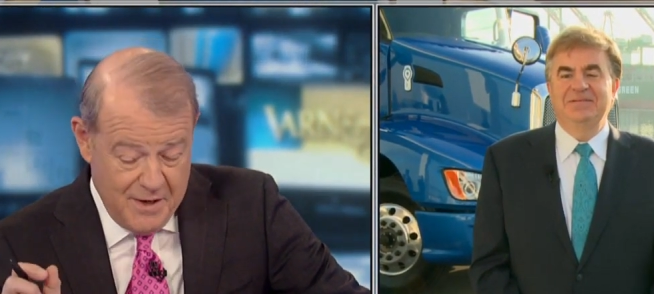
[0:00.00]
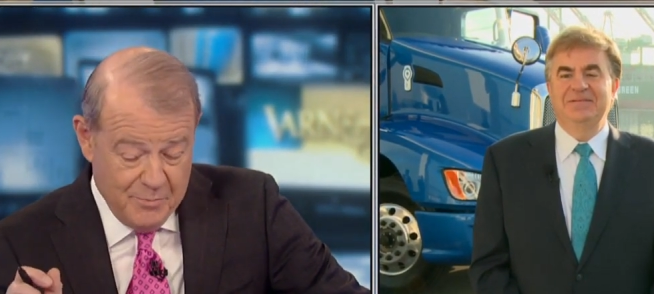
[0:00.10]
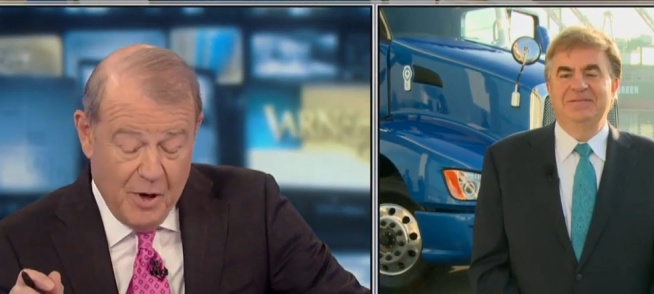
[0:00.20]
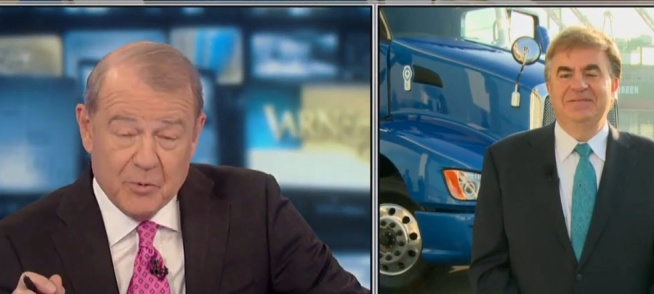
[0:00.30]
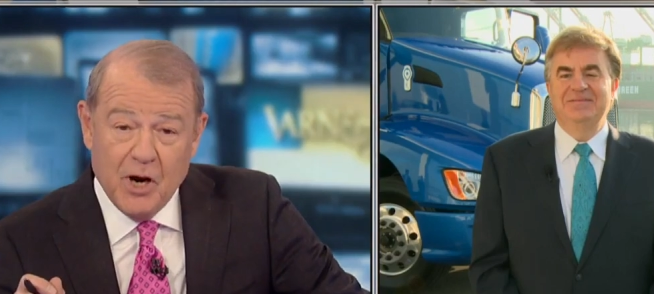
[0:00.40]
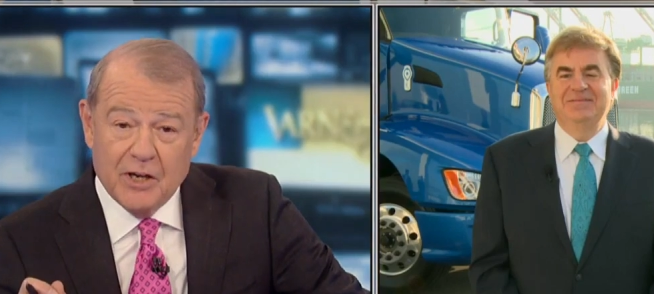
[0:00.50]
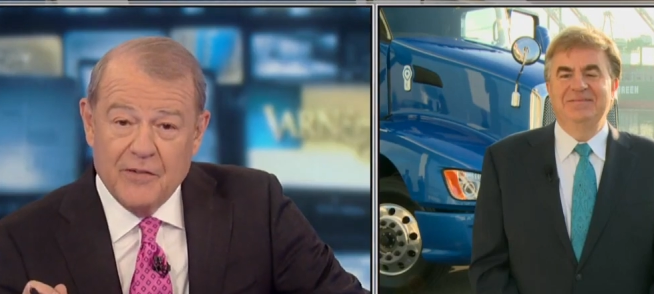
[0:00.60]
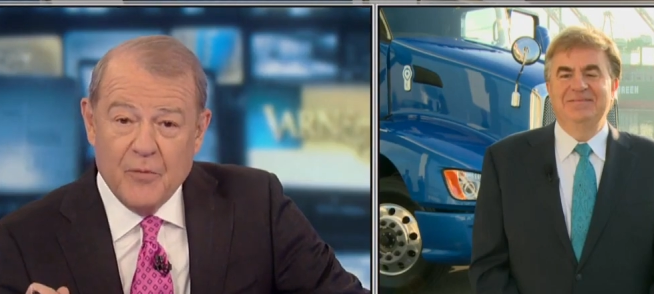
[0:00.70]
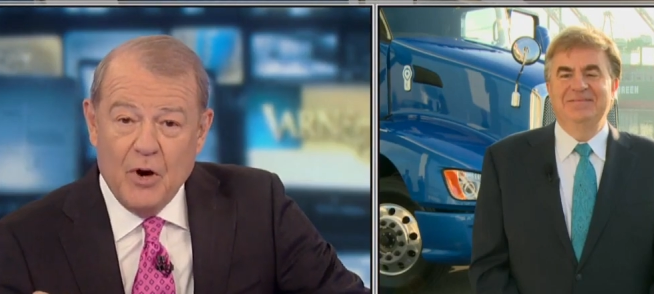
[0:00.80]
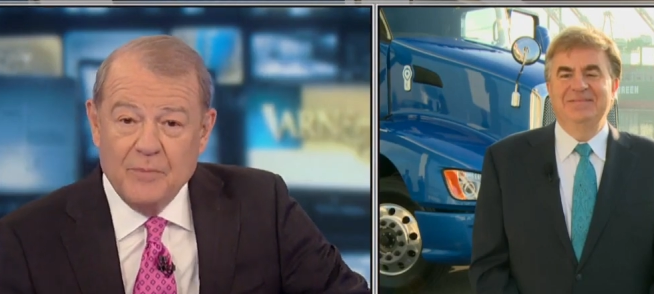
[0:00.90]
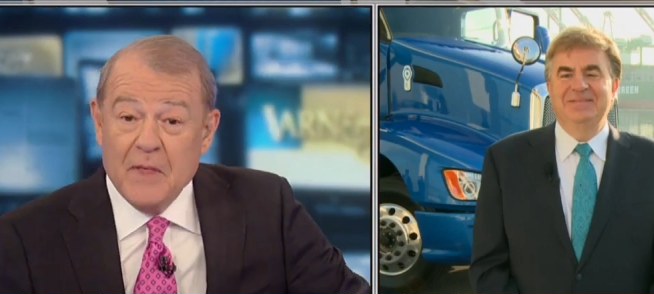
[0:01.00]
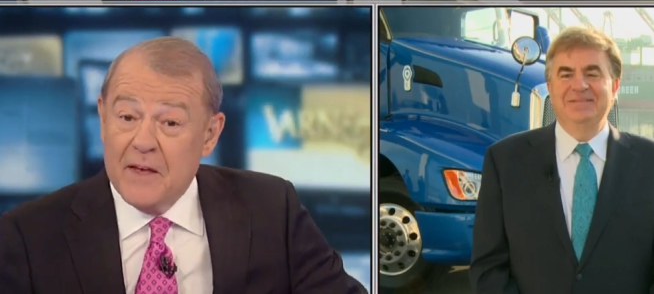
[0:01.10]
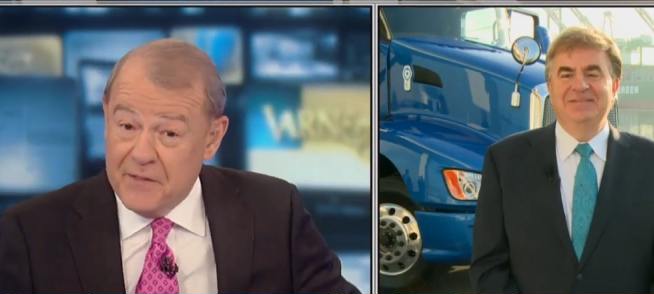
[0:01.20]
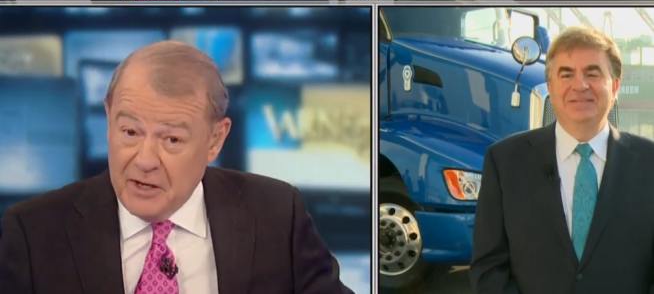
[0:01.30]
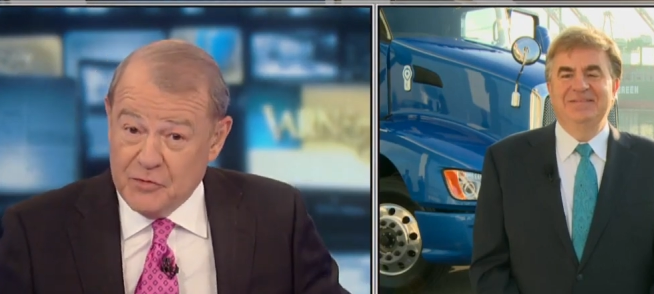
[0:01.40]
Speaker 1: Bob Carter, everyone.
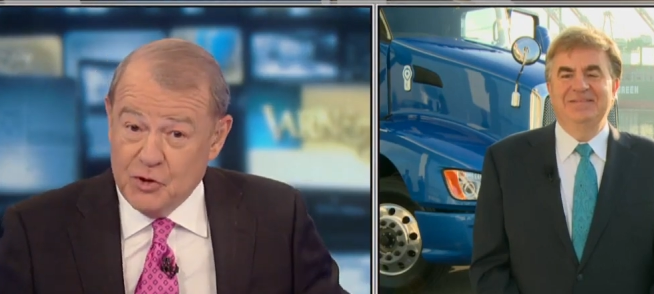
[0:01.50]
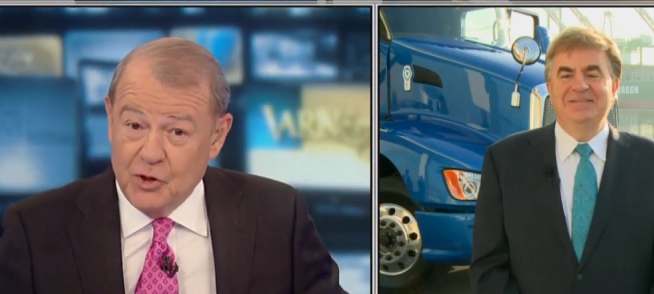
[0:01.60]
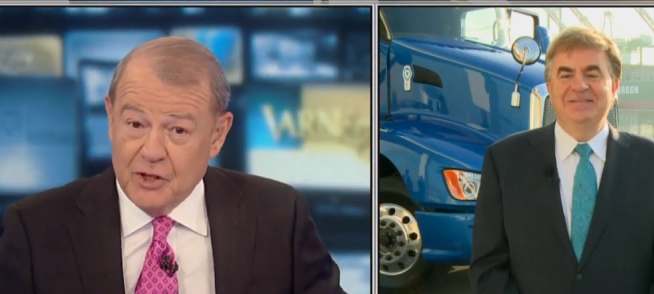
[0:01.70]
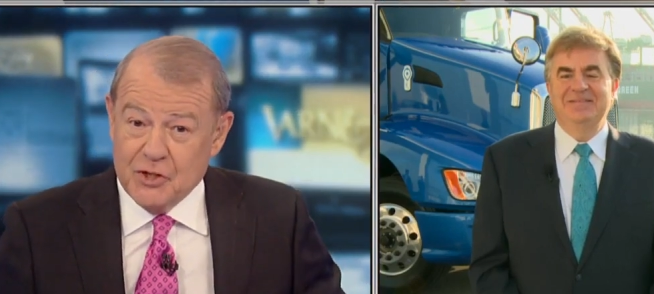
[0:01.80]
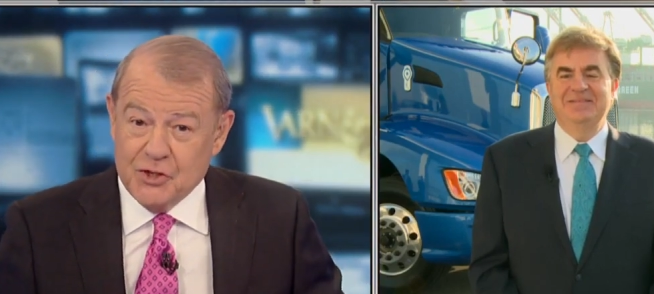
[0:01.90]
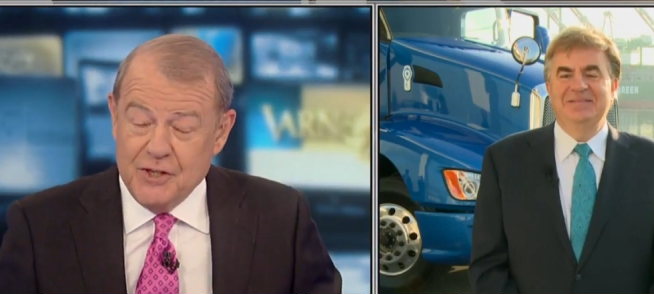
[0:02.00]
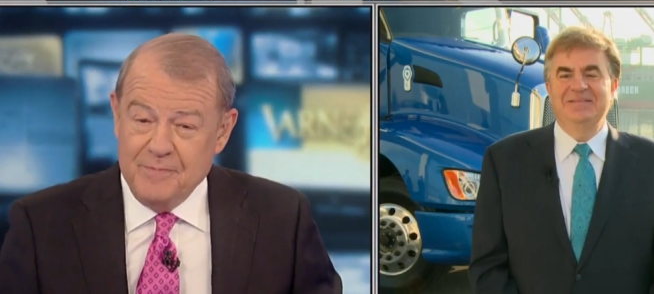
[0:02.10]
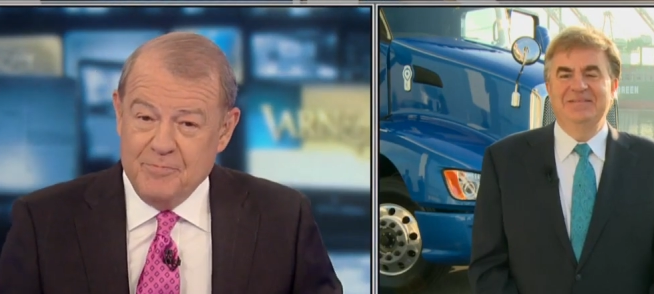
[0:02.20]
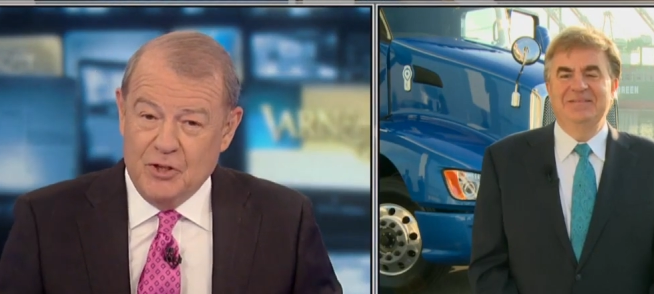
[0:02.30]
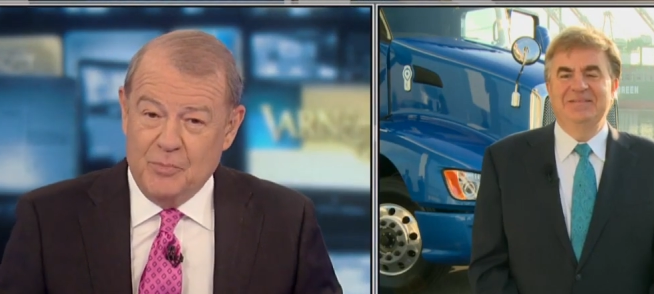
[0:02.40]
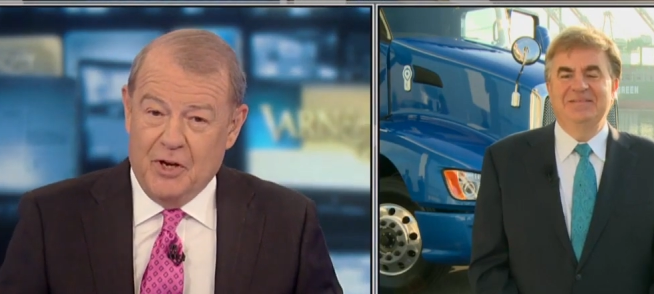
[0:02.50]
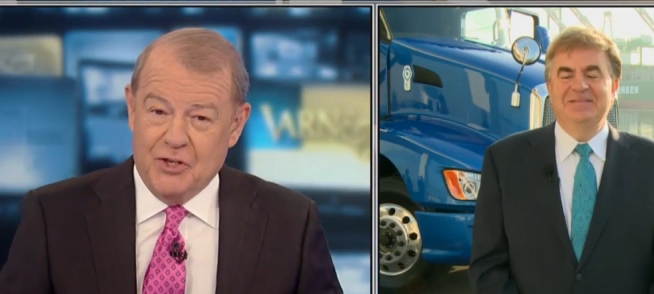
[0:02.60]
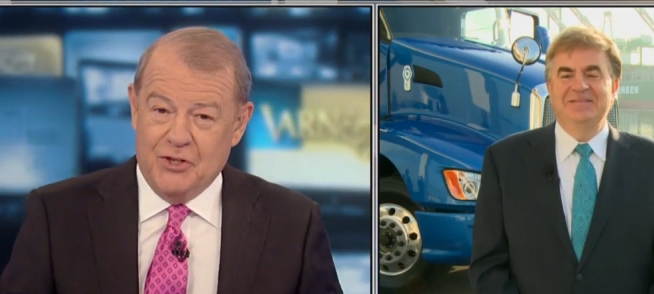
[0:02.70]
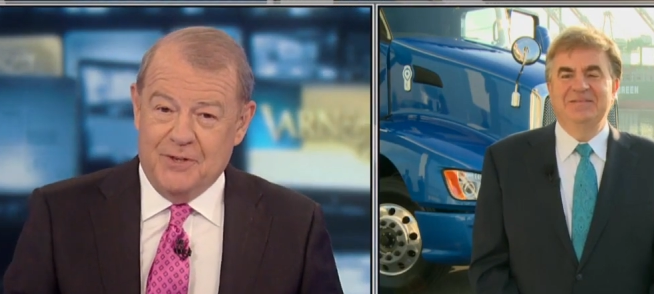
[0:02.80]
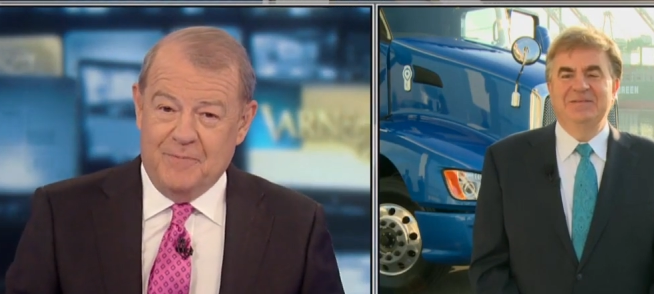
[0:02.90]
Thanks for joining us, sir. Much
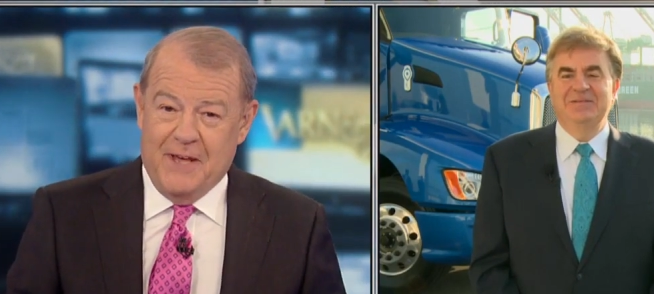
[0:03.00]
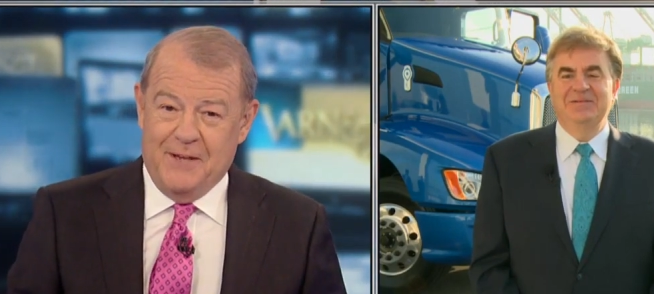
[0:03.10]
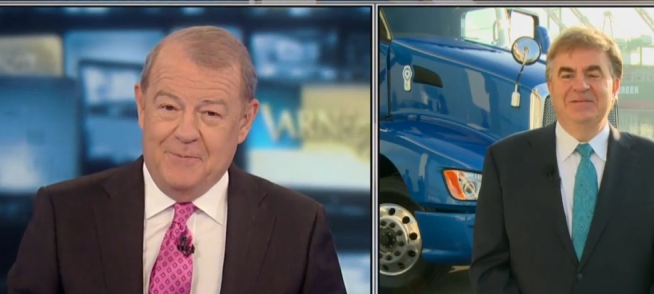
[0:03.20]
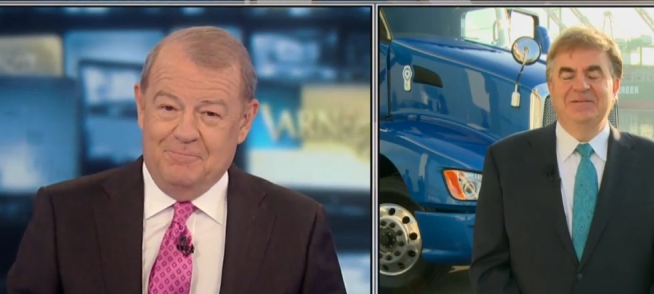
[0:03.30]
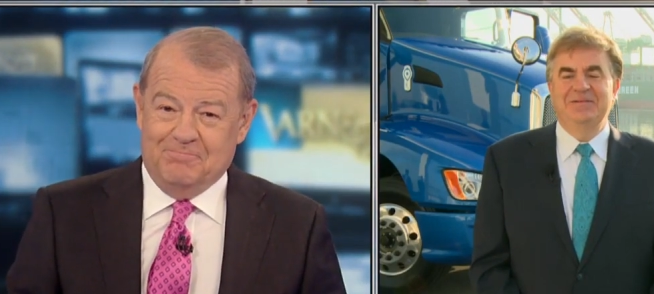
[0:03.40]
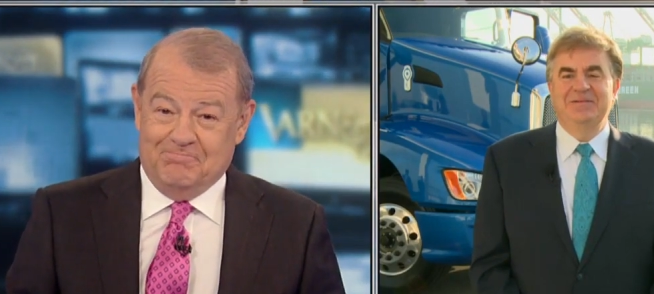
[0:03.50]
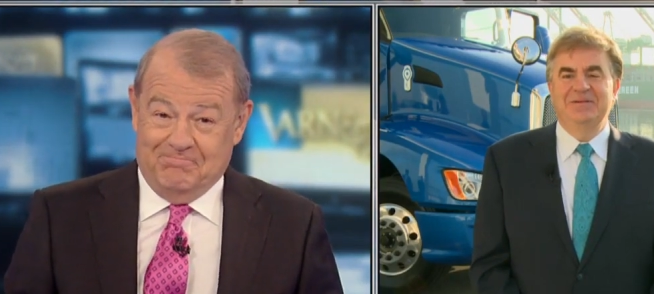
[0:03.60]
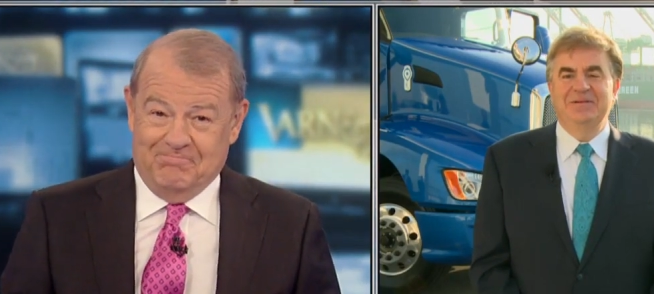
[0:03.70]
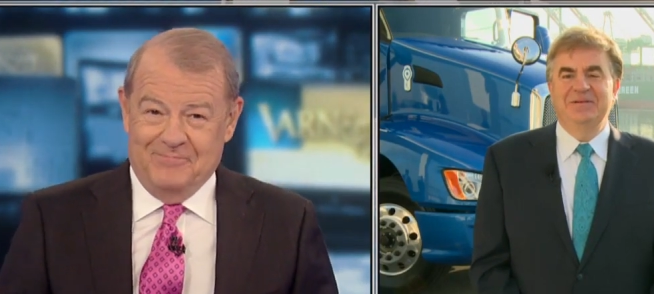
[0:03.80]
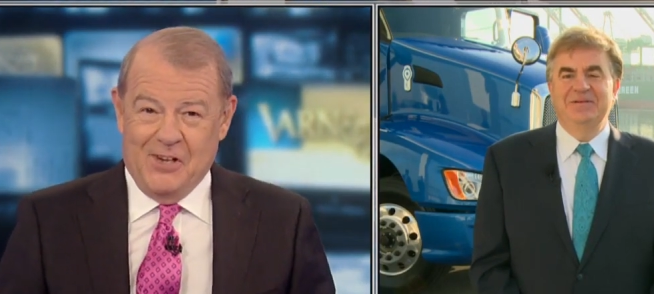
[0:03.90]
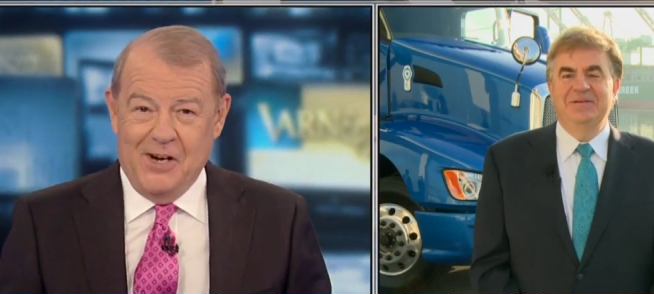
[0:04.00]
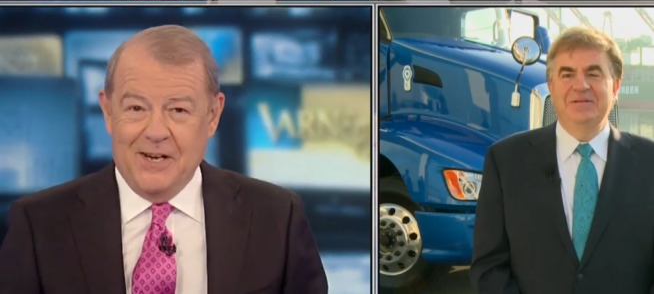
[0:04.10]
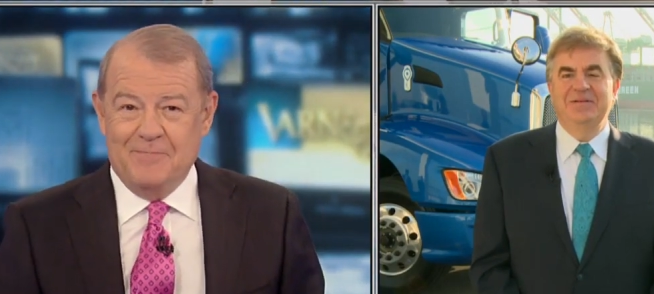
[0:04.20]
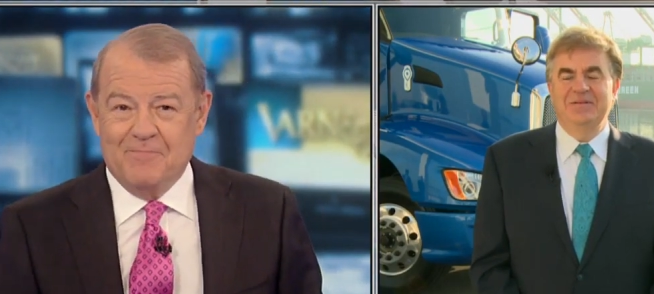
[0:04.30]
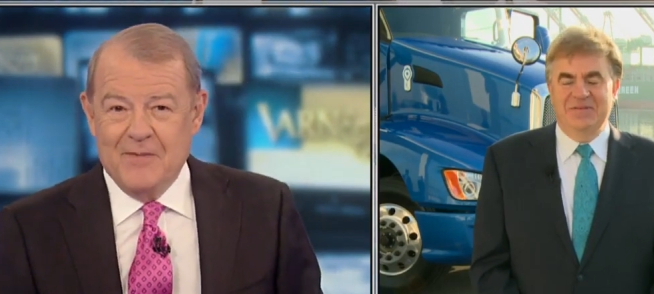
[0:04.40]
obliged to you. Thank you.